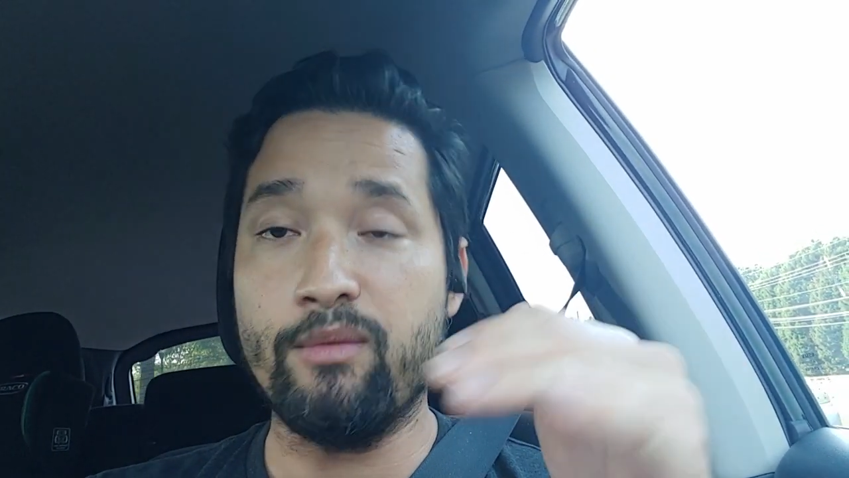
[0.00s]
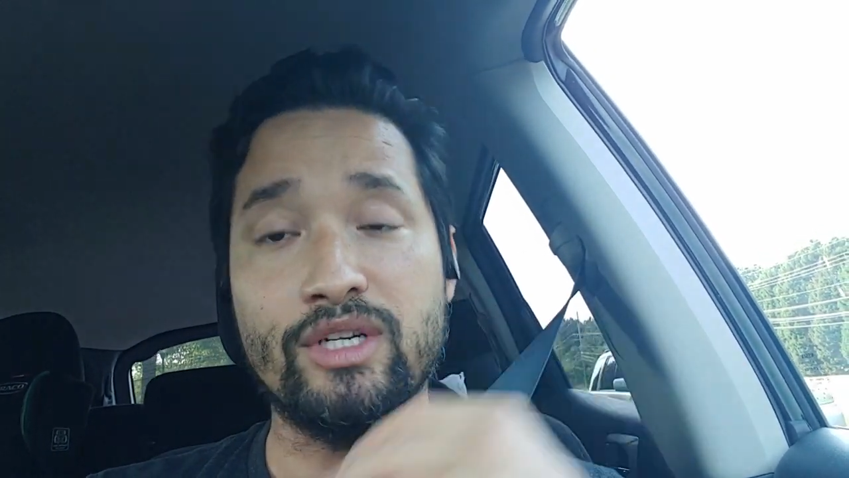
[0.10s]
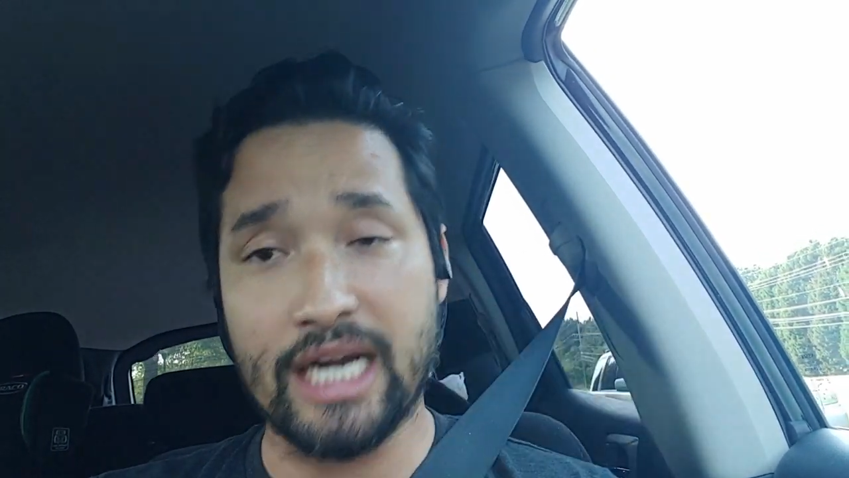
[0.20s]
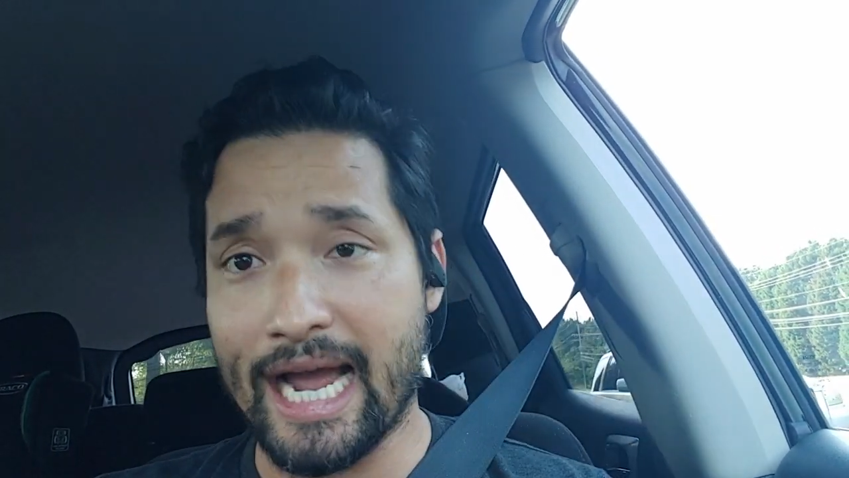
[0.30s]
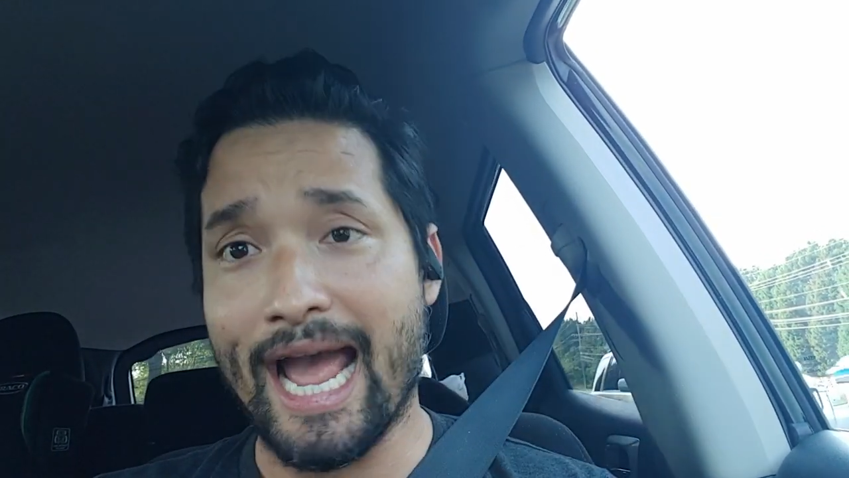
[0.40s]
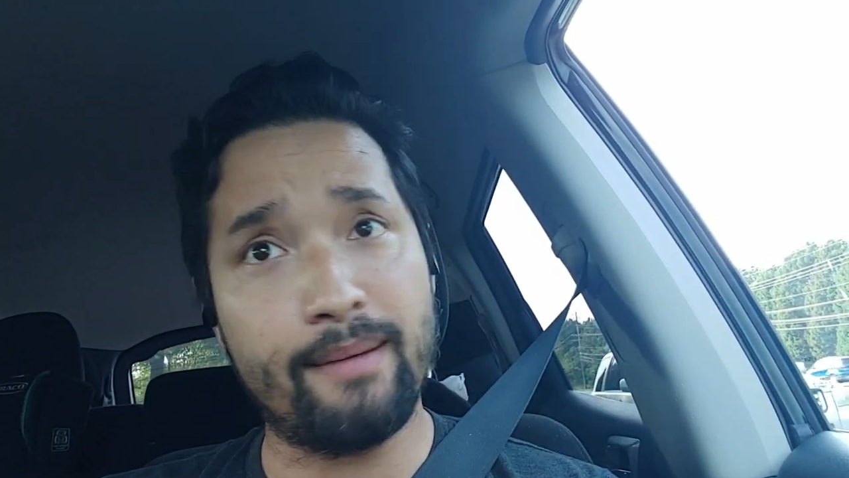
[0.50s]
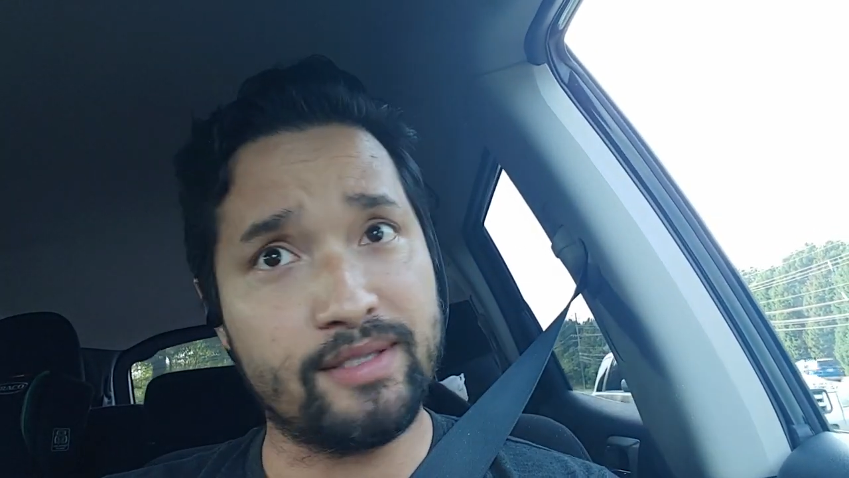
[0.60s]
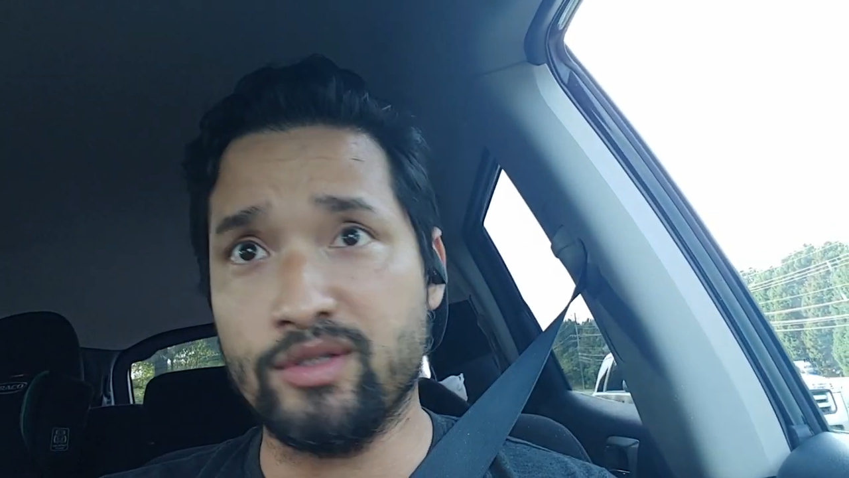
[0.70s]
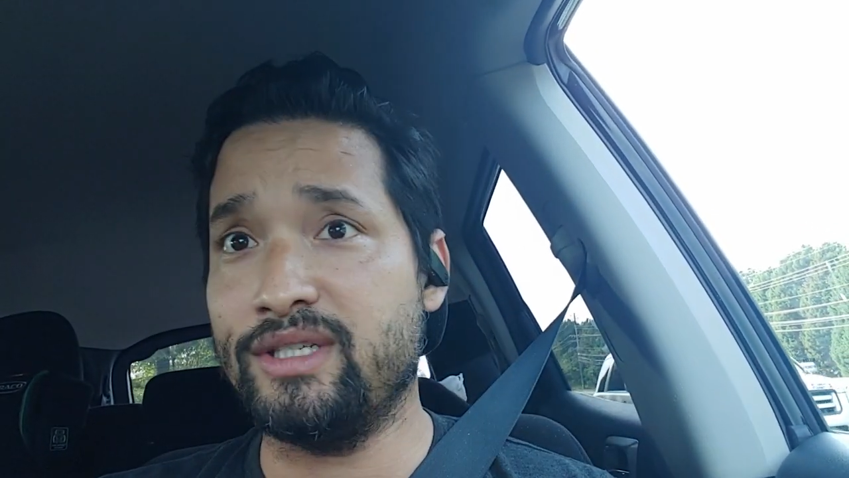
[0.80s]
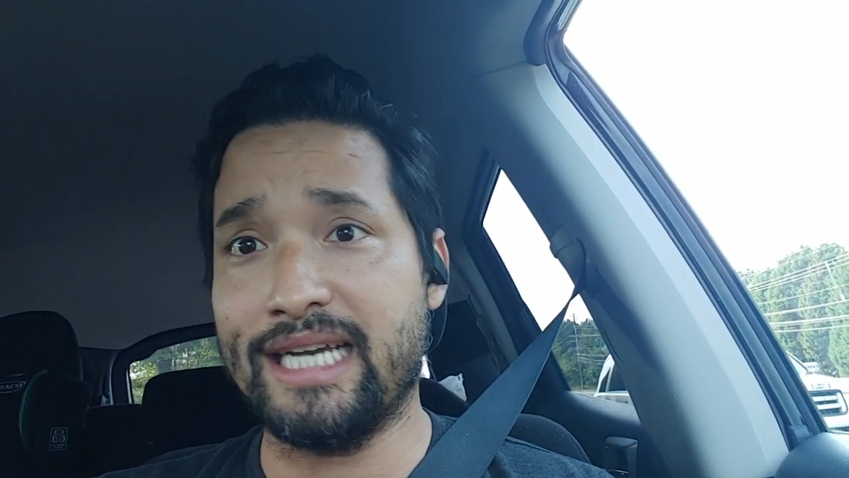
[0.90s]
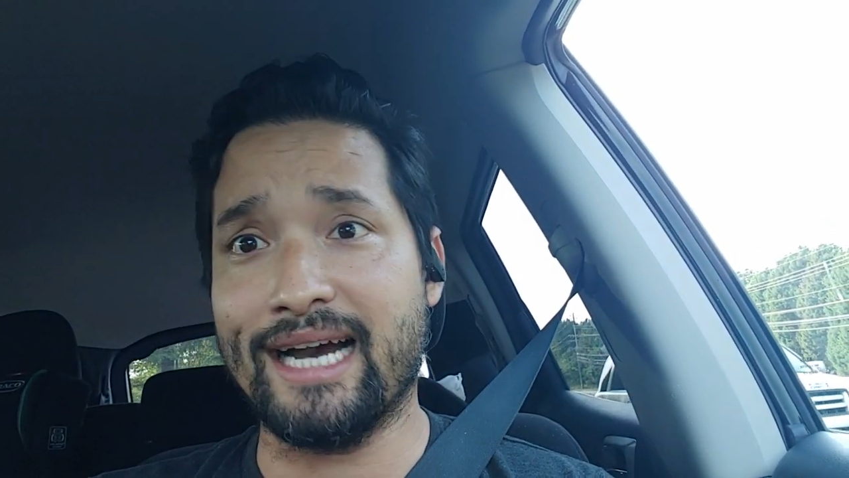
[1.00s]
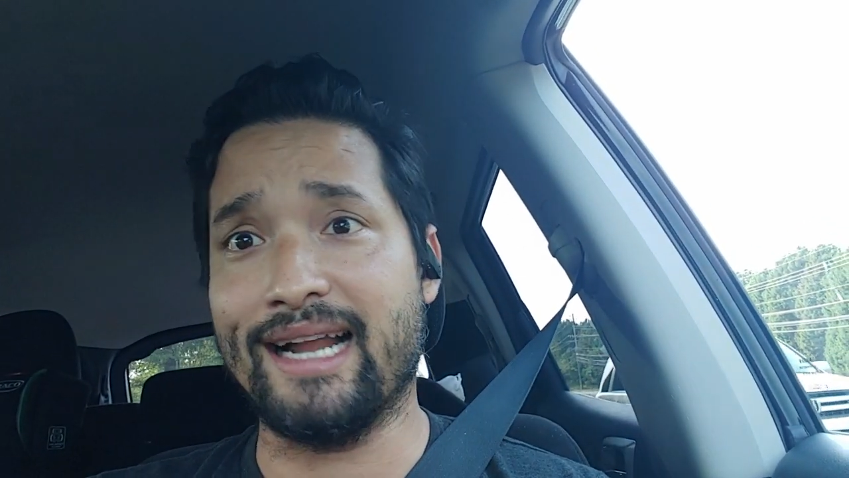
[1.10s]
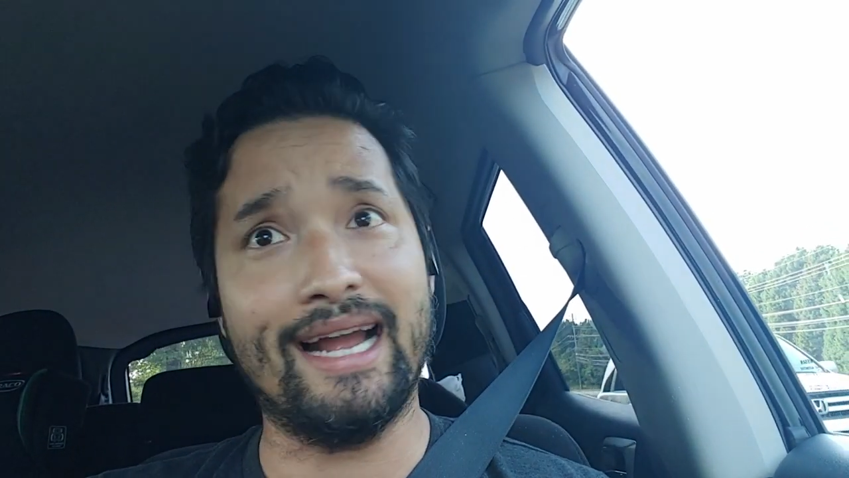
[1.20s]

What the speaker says: which I absolutely got.